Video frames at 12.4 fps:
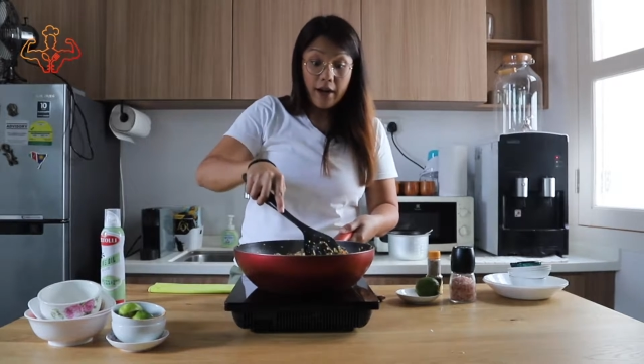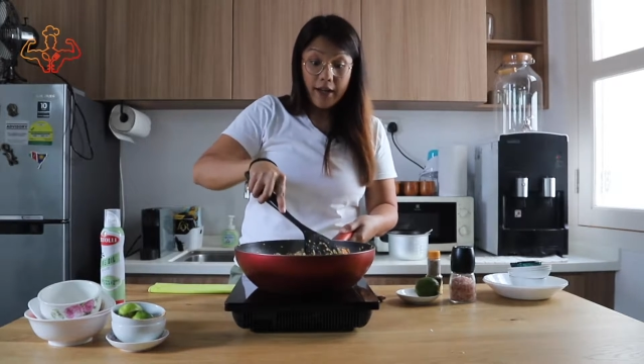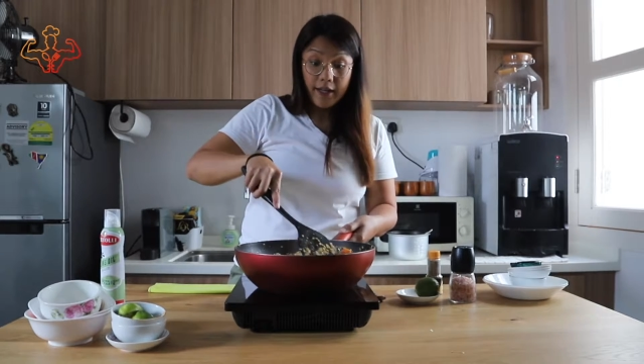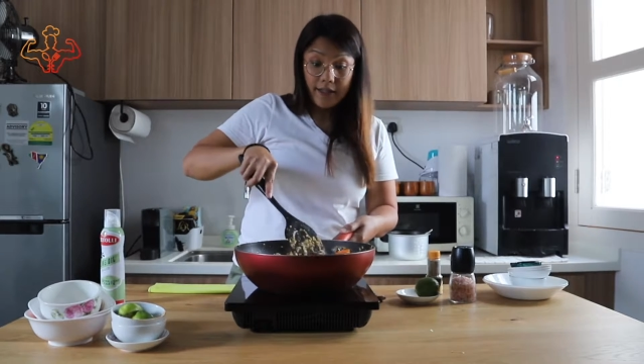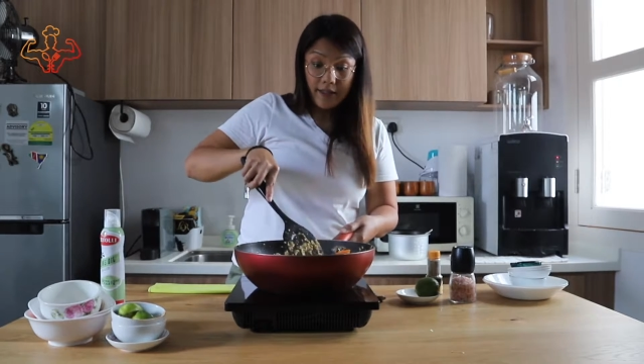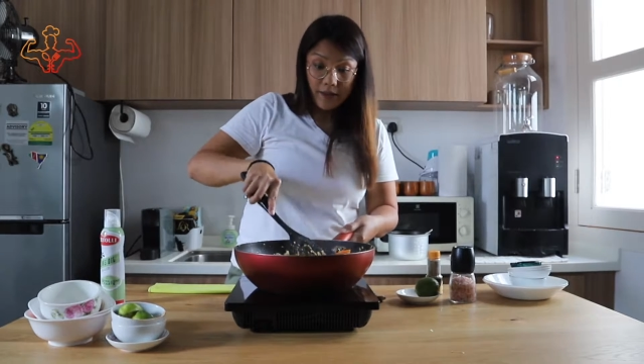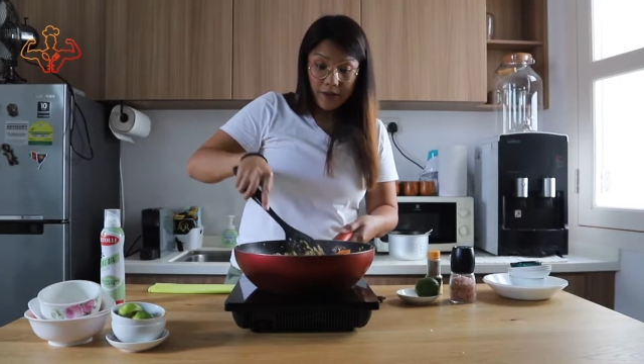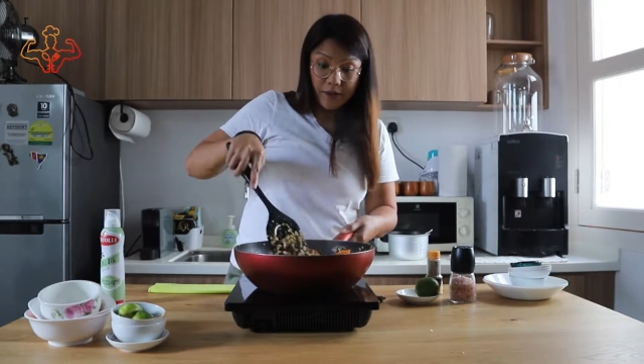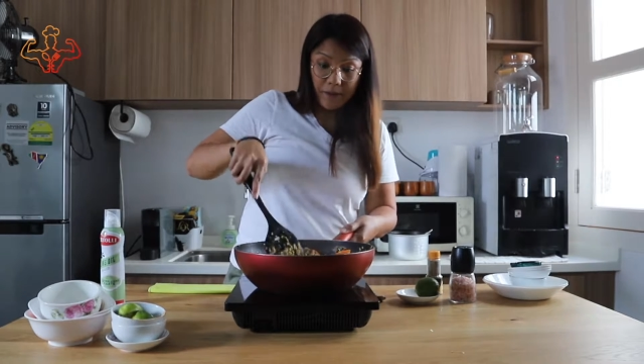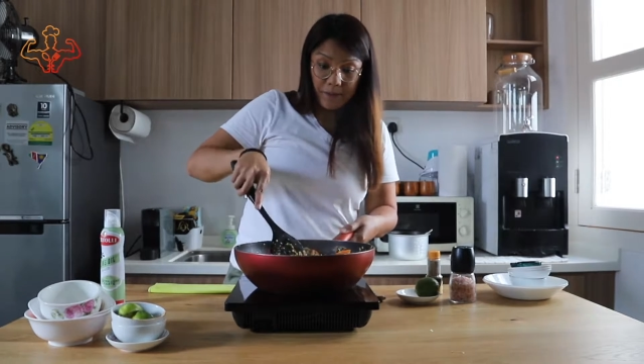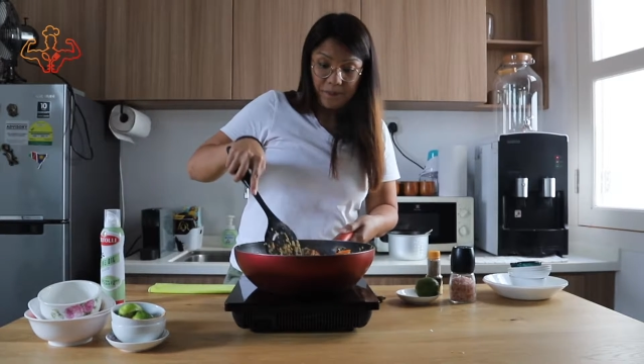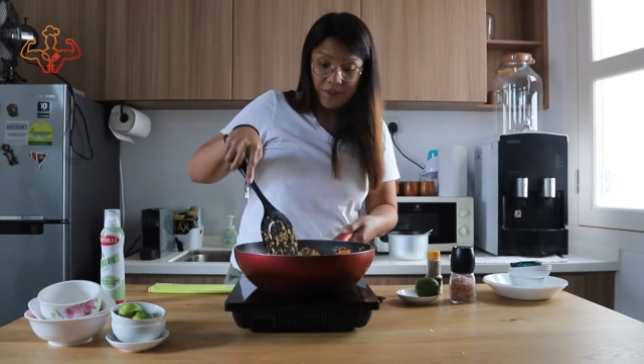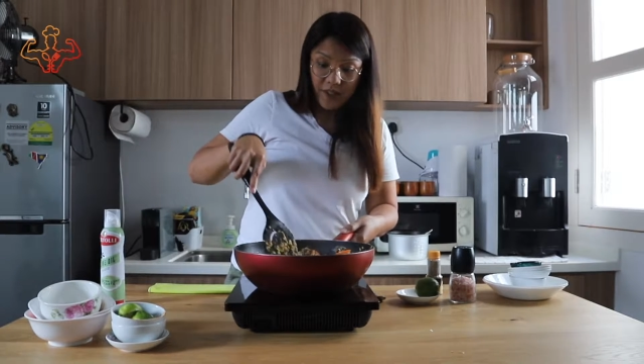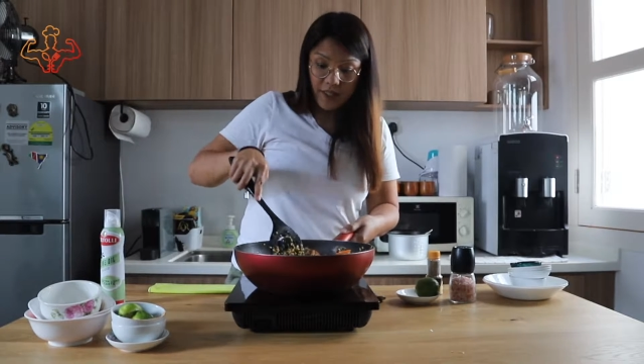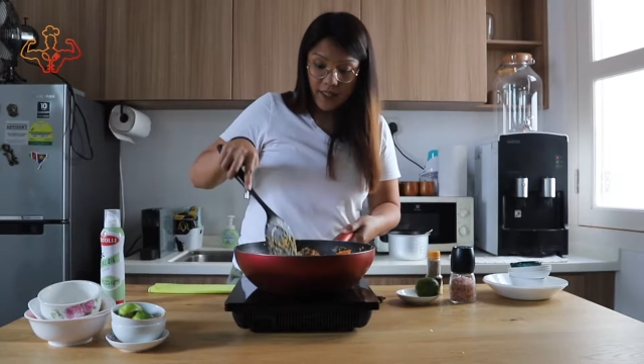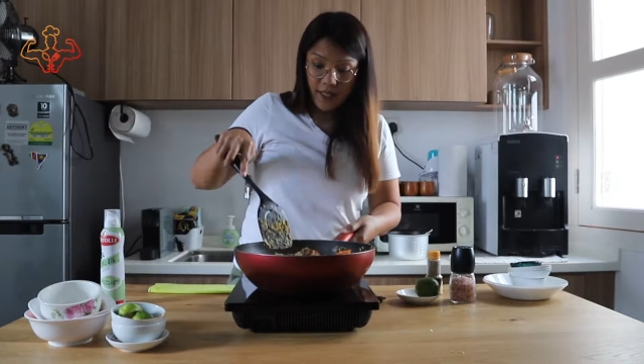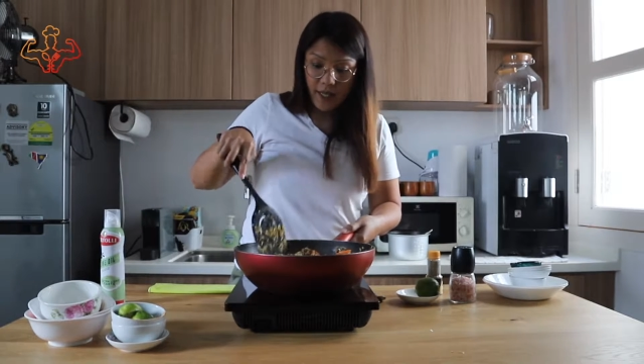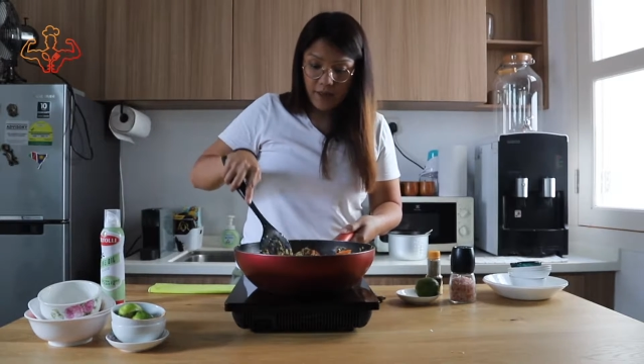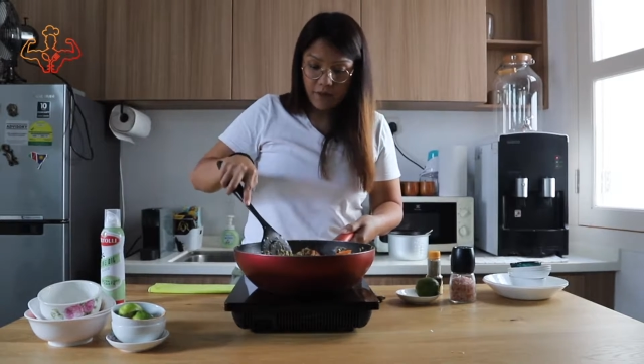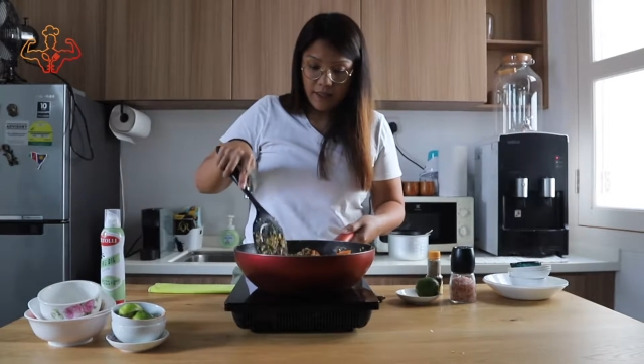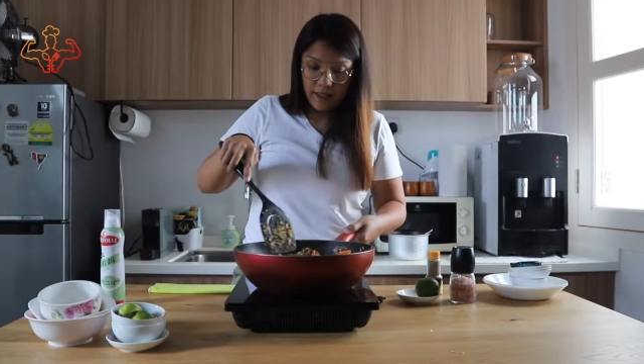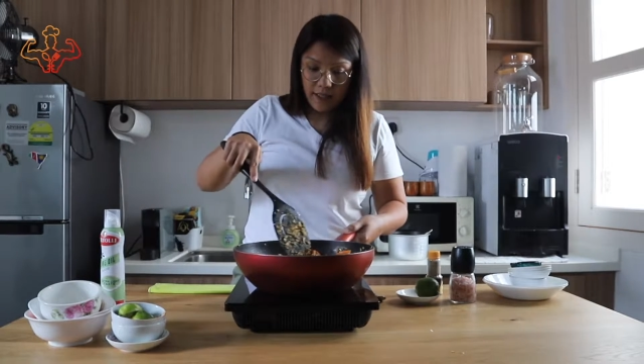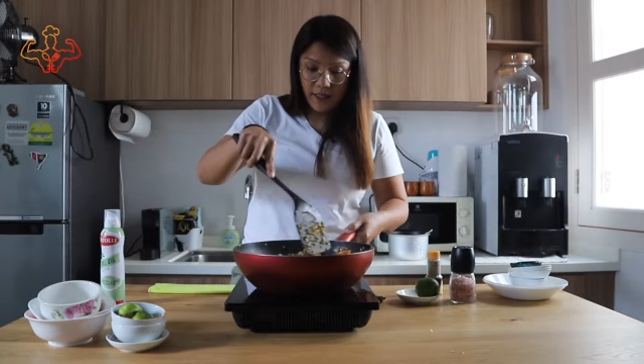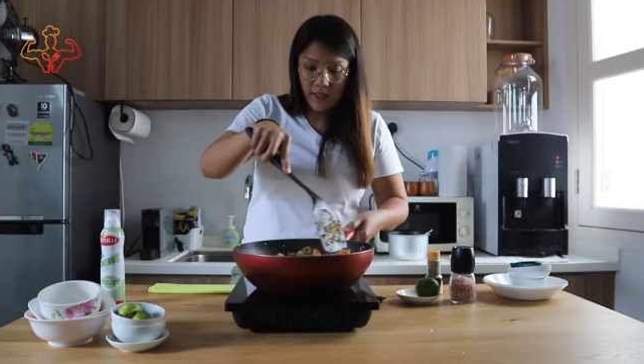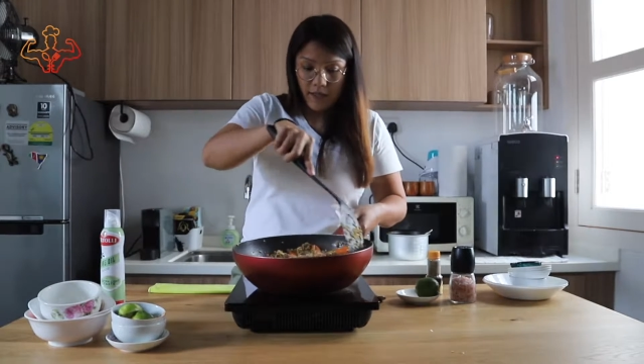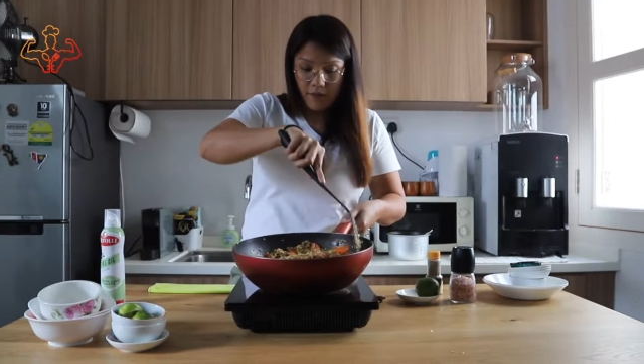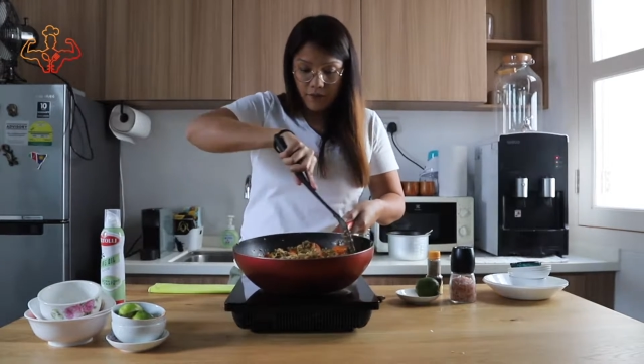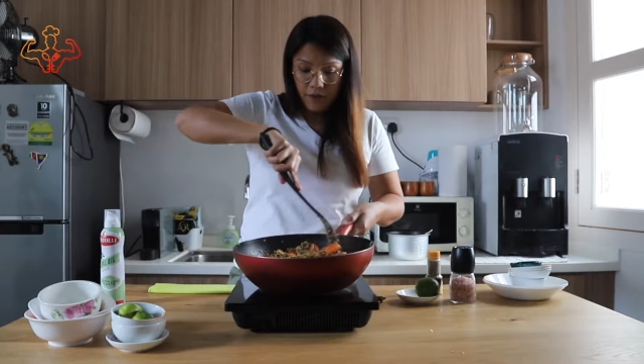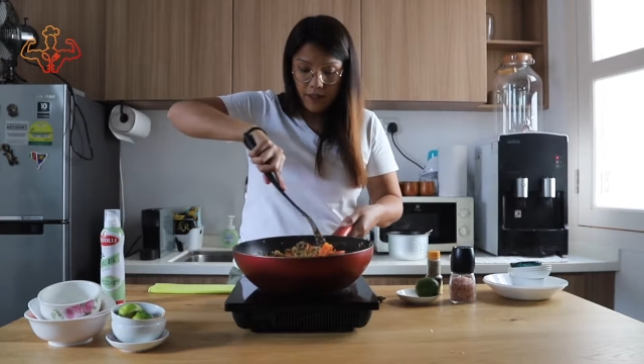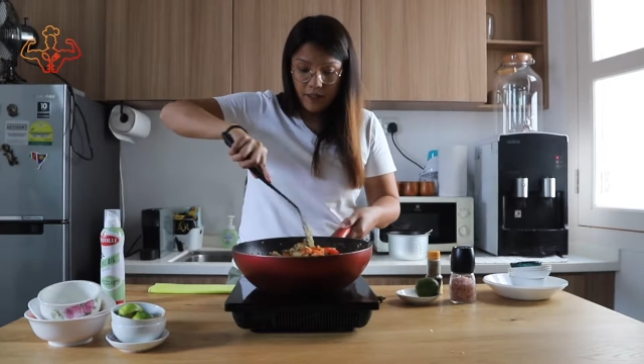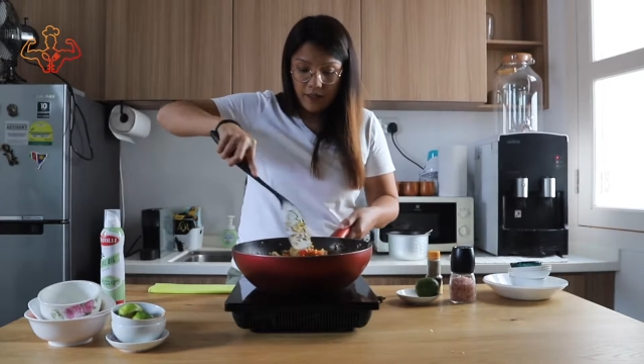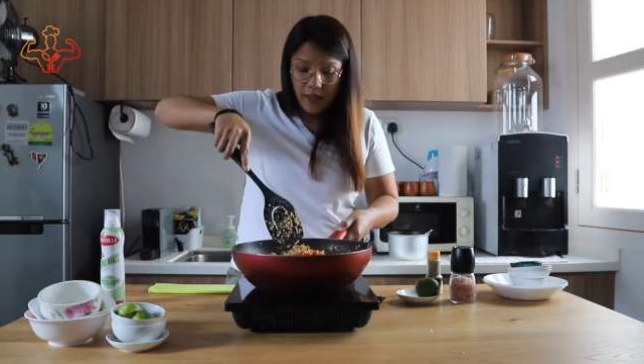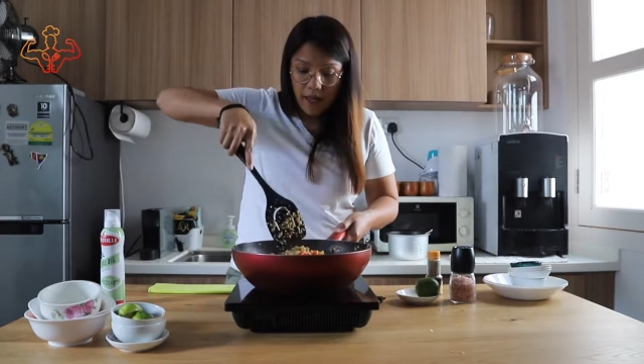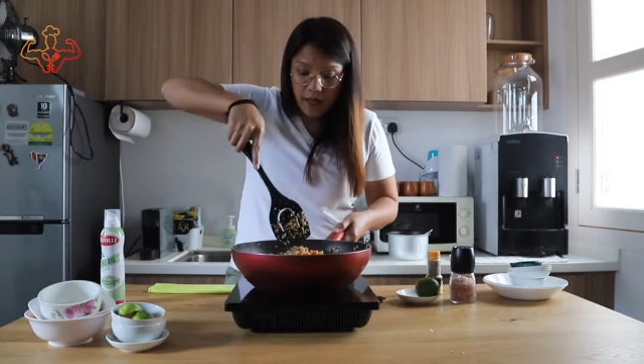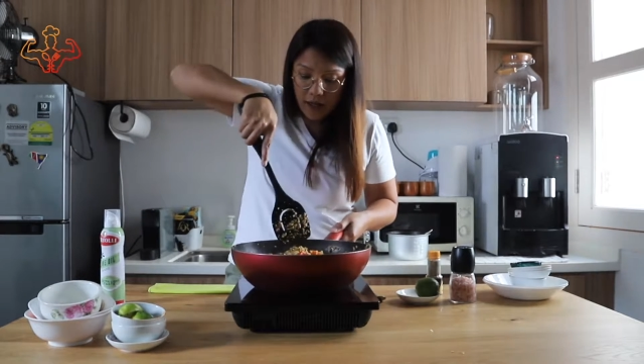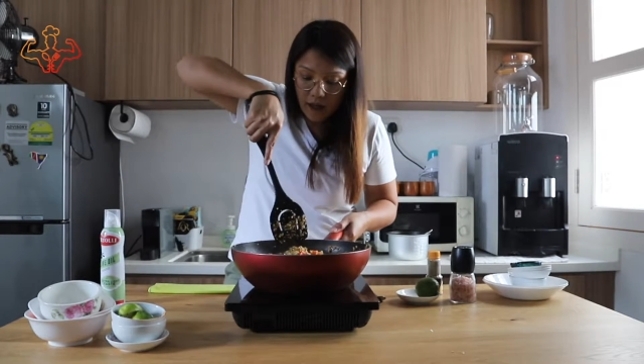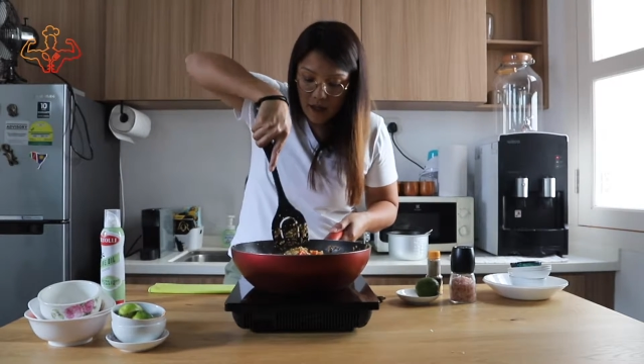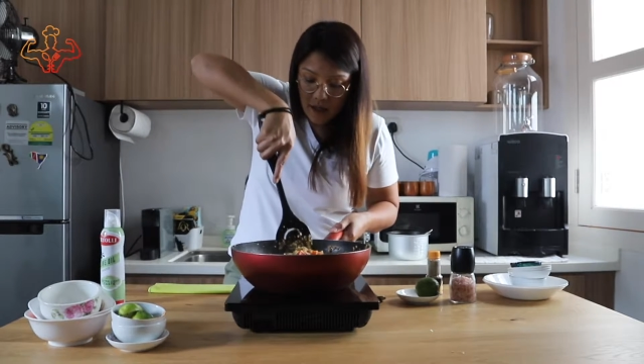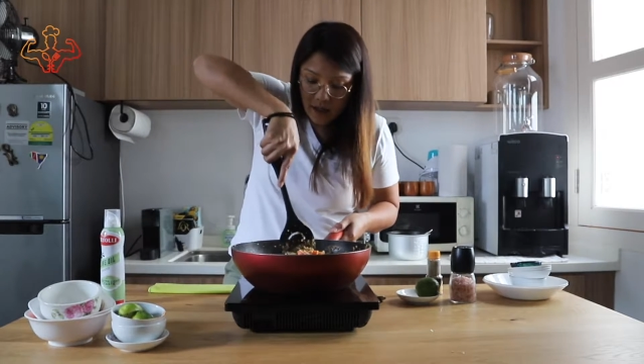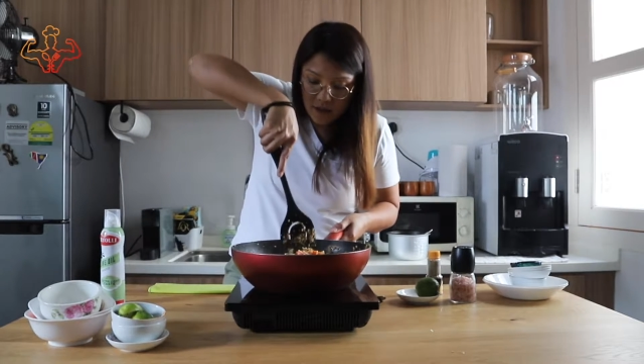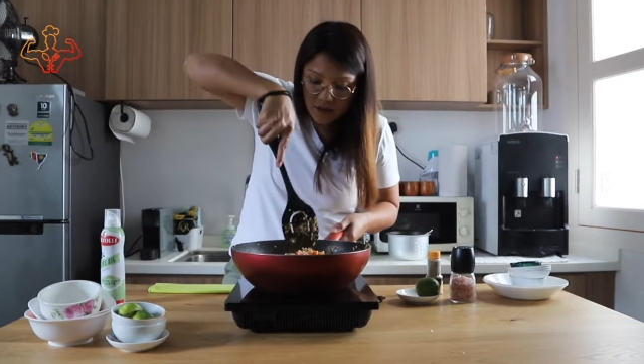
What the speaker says: So just kind of want to see if we need to add in any extra